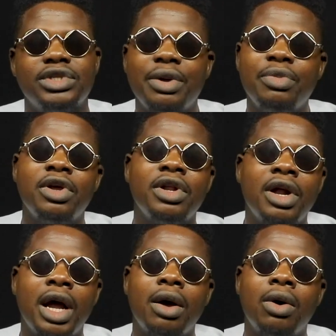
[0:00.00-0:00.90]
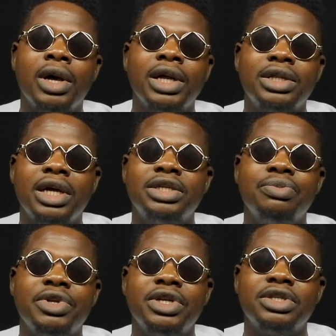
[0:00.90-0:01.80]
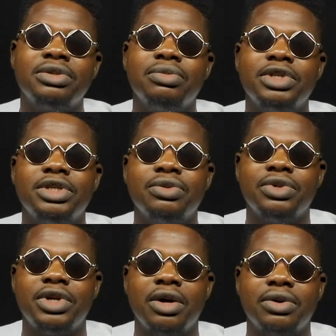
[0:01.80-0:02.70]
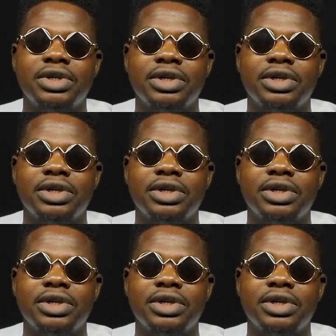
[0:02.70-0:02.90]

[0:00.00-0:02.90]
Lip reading: 10 million naira or a 30 minute meeting with Dangote.